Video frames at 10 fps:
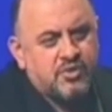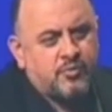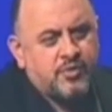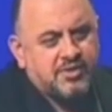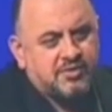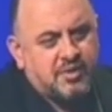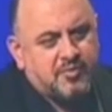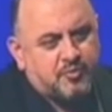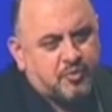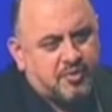we can
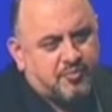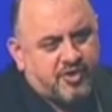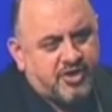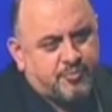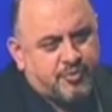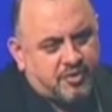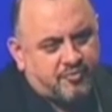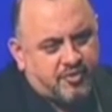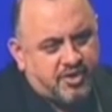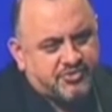limit
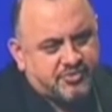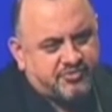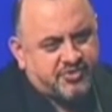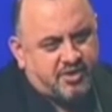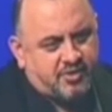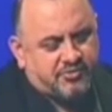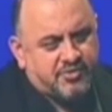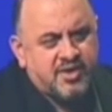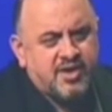proliferation of cells,